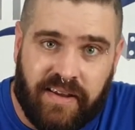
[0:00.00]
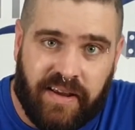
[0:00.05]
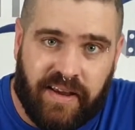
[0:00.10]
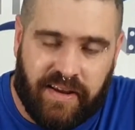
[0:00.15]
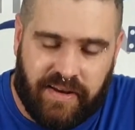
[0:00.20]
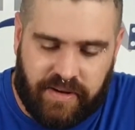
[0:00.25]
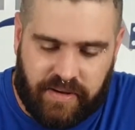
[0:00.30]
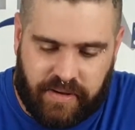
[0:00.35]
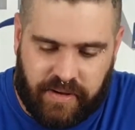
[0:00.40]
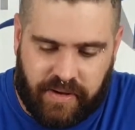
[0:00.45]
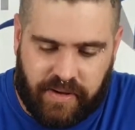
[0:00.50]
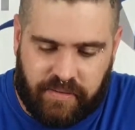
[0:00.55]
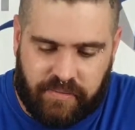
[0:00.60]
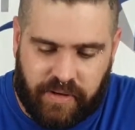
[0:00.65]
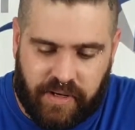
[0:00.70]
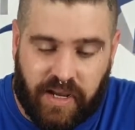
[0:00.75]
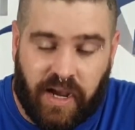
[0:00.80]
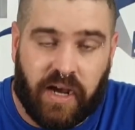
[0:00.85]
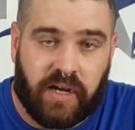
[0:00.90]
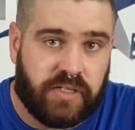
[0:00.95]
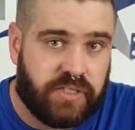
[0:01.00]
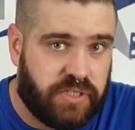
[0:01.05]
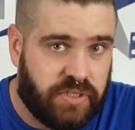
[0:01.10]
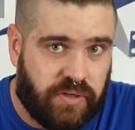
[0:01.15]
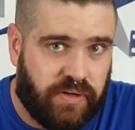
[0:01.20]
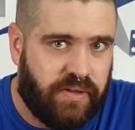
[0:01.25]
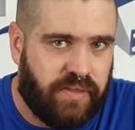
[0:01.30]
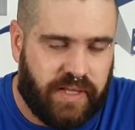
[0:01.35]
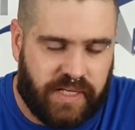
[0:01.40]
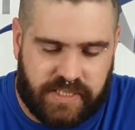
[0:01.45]
and
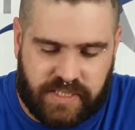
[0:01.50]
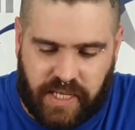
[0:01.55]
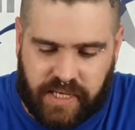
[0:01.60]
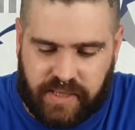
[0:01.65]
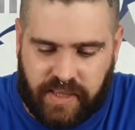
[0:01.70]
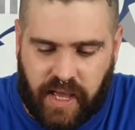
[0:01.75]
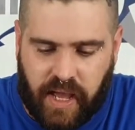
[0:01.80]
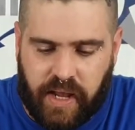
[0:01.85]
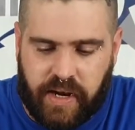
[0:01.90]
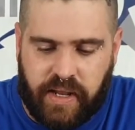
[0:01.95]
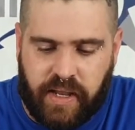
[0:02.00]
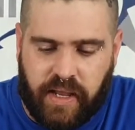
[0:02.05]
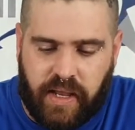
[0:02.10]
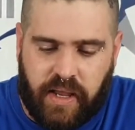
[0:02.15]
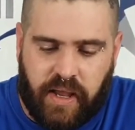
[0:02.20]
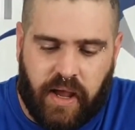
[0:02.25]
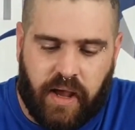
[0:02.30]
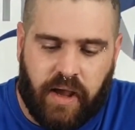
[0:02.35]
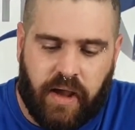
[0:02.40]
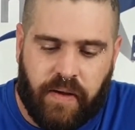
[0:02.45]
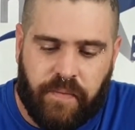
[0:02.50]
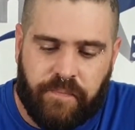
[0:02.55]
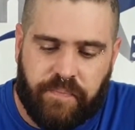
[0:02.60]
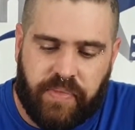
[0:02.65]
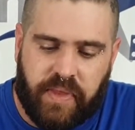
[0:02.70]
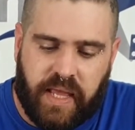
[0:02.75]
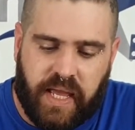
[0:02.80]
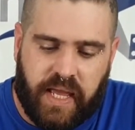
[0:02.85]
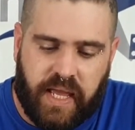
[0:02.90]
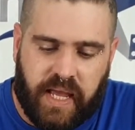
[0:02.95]
Carcassonne and things like that.
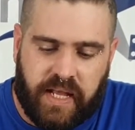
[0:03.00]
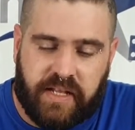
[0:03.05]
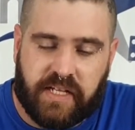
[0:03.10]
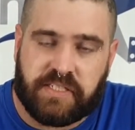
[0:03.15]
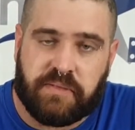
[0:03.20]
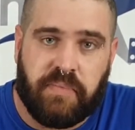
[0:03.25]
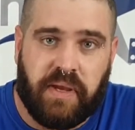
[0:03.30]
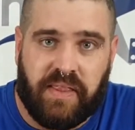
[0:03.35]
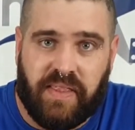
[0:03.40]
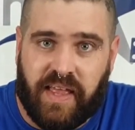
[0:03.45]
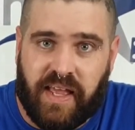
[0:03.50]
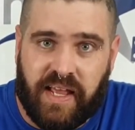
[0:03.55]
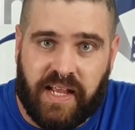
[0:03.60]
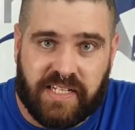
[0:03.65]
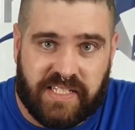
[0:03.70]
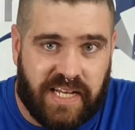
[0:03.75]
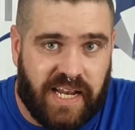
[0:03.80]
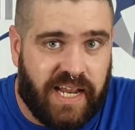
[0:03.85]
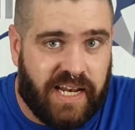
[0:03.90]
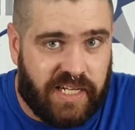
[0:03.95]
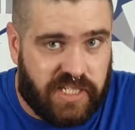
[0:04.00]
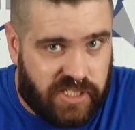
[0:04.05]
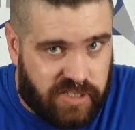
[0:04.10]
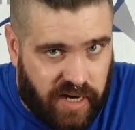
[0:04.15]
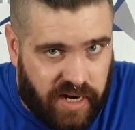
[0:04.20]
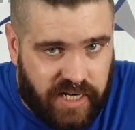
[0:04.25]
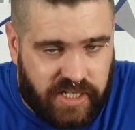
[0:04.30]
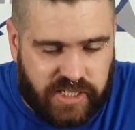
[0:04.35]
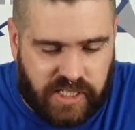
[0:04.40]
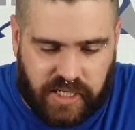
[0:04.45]
It doesn't mean there isn't any
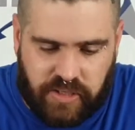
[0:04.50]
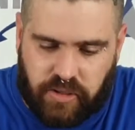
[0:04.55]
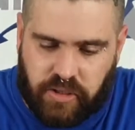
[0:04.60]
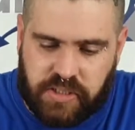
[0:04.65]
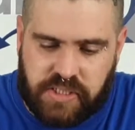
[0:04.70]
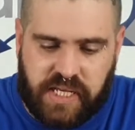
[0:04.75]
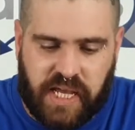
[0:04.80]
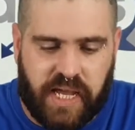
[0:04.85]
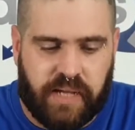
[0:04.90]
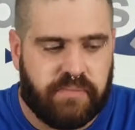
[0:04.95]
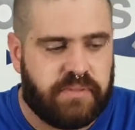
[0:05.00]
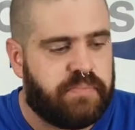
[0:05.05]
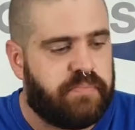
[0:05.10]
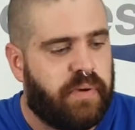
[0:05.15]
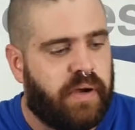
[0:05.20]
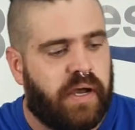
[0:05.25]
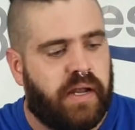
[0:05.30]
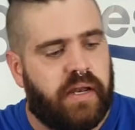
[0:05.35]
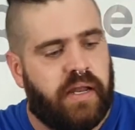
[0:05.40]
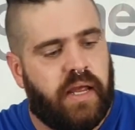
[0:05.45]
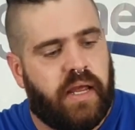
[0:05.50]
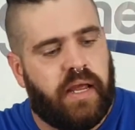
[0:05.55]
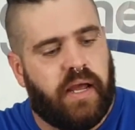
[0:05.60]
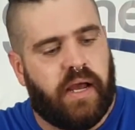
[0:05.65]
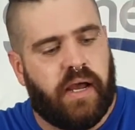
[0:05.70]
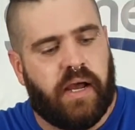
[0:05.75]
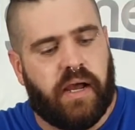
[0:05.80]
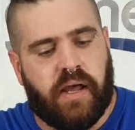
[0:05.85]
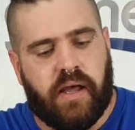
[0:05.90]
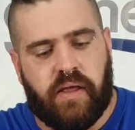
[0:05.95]
strategy in those games, but
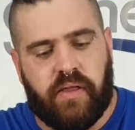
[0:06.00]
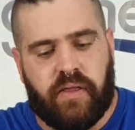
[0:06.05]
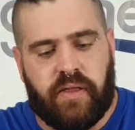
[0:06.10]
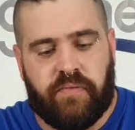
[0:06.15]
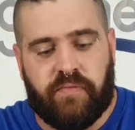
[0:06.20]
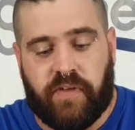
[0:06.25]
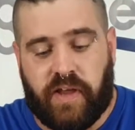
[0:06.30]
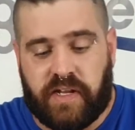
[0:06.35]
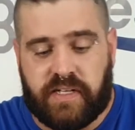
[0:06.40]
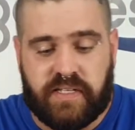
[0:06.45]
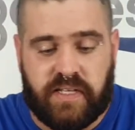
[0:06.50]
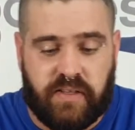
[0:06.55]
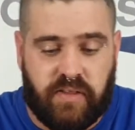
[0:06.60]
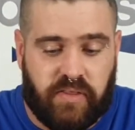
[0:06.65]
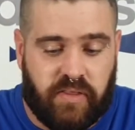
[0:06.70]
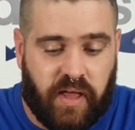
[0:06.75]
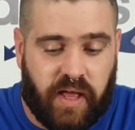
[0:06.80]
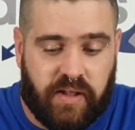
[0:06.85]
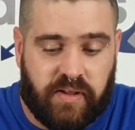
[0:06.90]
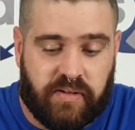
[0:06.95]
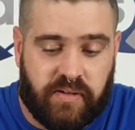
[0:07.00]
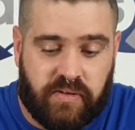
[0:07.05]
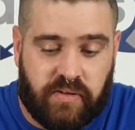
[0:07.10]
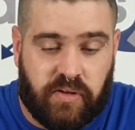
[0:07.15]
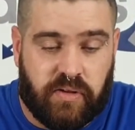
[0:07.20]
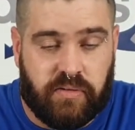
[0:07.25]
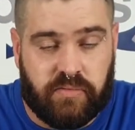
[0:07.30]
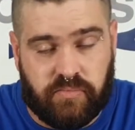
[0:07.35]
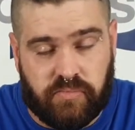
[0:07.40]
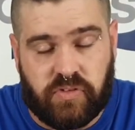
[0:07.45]
in fact that
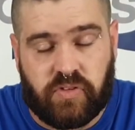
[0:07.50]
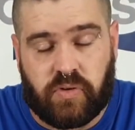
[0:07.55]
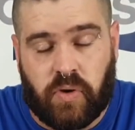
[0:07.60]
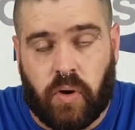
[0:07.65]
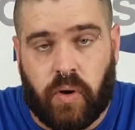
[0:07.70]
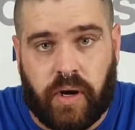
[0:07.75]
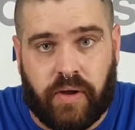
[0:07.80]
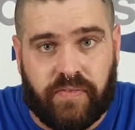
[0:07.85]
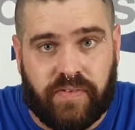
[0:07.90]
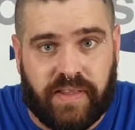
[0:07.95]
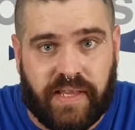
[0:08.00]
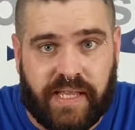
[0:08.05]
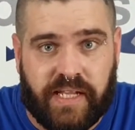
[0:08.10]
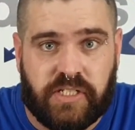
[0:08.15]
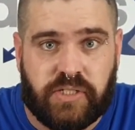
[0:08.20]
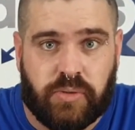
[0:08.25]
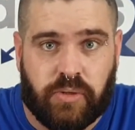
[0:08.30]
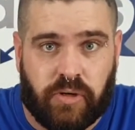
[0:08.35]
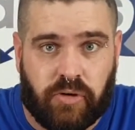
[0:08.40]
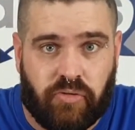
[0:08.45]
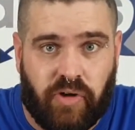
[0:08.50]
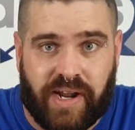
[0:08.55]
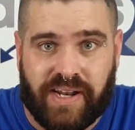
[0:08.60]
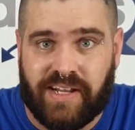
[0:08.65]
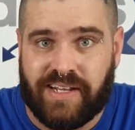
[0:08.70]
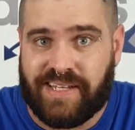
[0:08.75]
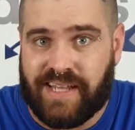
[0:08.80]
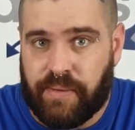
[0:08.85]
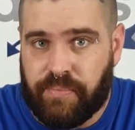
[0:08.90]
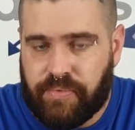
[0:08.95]
can quite often lead to a greater
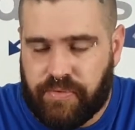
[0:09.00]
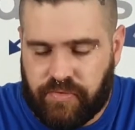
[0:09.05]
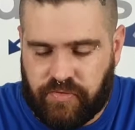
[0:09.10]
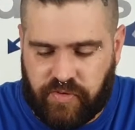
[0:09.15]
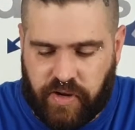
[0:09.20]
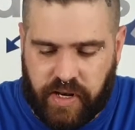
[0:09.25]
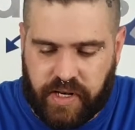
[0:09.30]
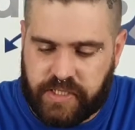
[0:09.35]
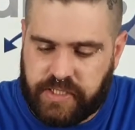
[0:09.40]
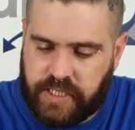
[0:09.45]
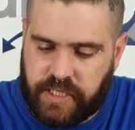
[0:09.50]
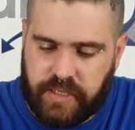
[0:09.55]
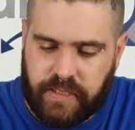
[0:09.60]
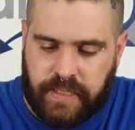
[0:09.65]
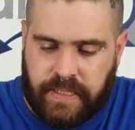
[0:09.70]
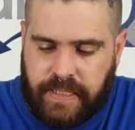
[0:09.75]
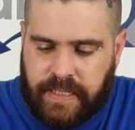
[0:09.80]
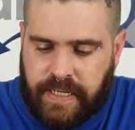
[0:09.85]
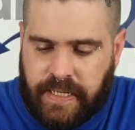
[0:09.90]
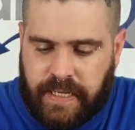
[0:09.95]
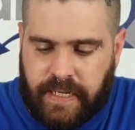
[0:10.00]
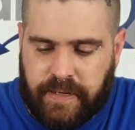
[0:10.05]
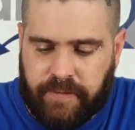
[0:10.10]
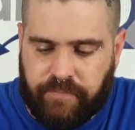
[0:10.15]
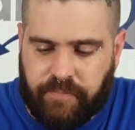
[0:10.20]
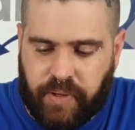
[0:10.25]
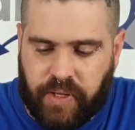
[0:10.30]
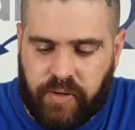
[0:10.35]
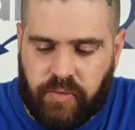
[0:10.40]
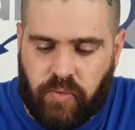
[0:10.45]
depth of strategy.
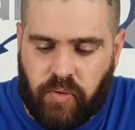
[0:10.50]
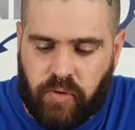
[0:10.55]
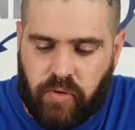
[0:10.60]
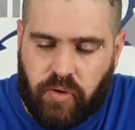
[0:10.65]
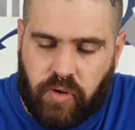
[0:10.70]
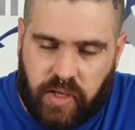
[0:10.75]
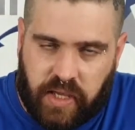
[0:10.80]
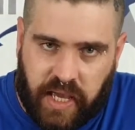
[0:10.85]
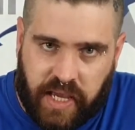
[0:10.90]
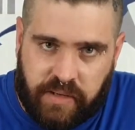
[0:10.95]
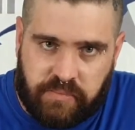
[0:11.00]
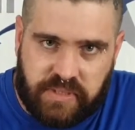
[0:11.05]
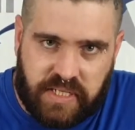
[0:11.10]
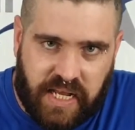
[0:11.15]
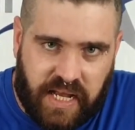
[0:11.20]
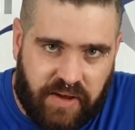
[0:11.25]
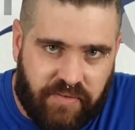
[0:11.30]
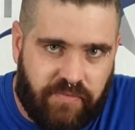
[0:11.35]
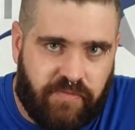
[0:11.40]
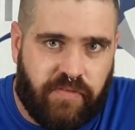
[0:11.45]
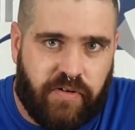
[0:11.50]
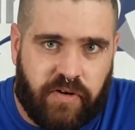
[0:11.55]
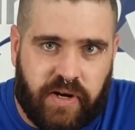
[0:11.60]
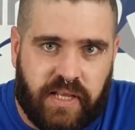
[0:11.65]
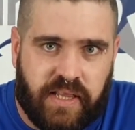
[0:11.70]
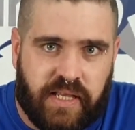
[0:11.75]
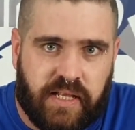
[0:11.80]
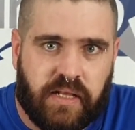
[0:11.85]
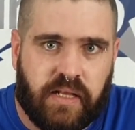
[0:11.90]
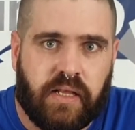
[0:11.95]
But games that have
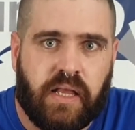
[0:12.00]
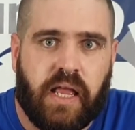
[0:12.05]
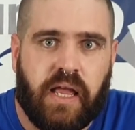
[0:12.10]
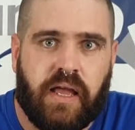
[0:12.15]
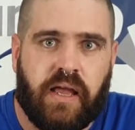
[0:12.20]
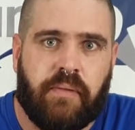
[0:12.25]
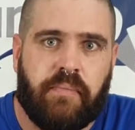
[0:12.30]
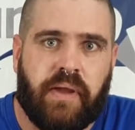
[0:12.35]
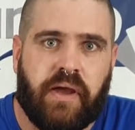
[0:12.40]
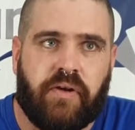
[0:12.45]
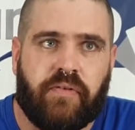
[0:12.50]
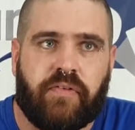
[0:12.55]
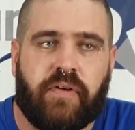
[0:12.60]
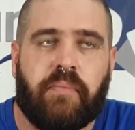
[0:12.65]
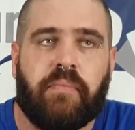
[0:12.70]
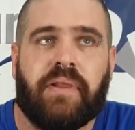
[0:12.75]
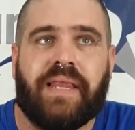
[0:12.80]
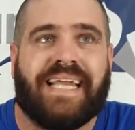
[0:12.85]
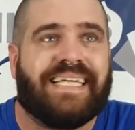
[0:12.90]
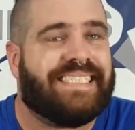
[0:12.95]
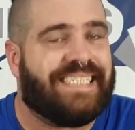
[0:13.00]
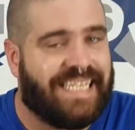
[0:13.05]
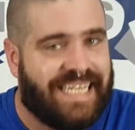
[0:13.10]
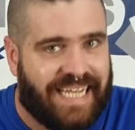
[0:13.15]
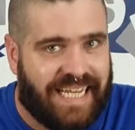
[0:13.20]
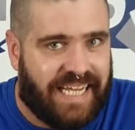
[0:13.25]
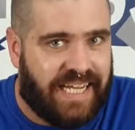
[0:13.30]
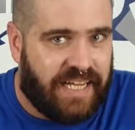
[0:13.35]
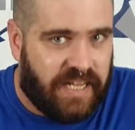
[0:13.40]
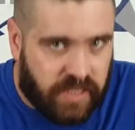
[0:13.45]
very little amount of
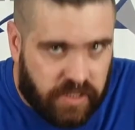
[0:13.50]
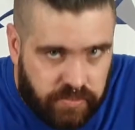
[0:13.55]
complexity